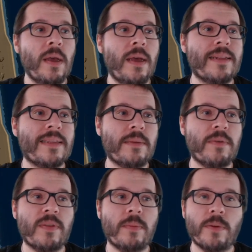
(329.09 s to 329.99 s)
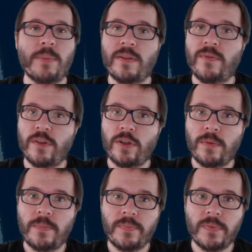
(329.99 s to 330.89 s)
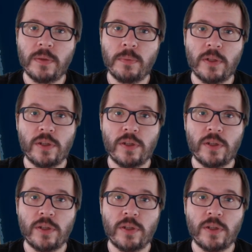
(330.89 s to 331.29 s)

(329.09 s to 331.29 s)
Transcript: And some of them are beneficial. They will